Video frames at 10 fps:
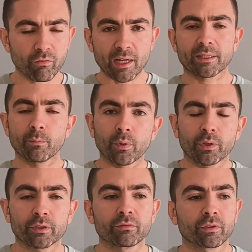flashing
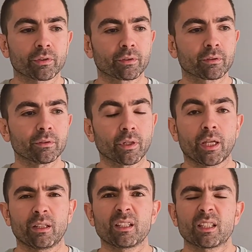points for,
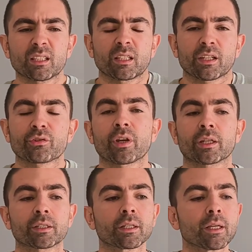okay, this is
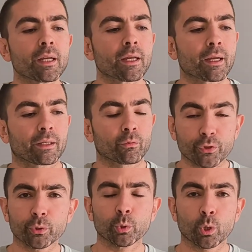strange,
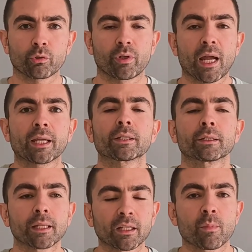and you do not rely
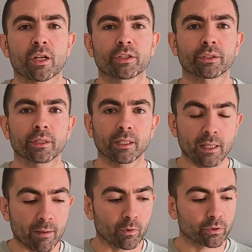that much
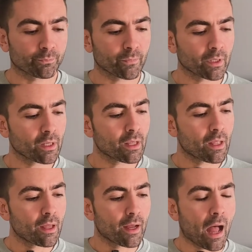in labels.
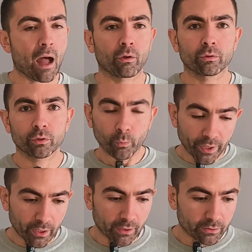How do
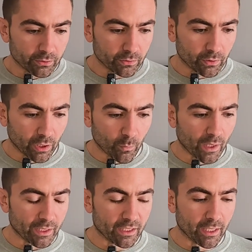we do
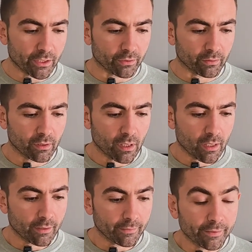anomaly detection?
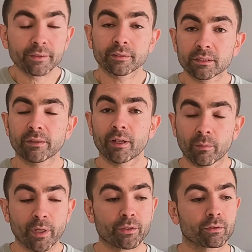There are
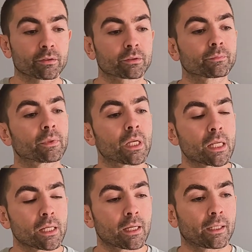several methods.
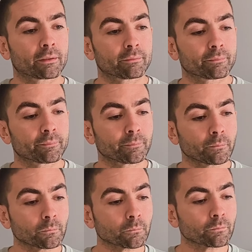And
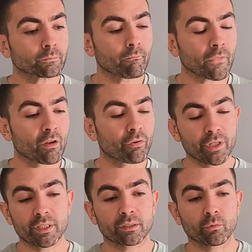
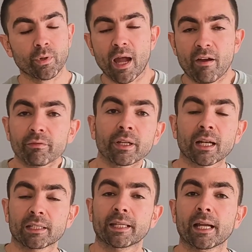for instance, we have the
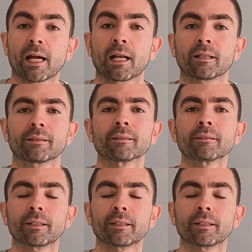classical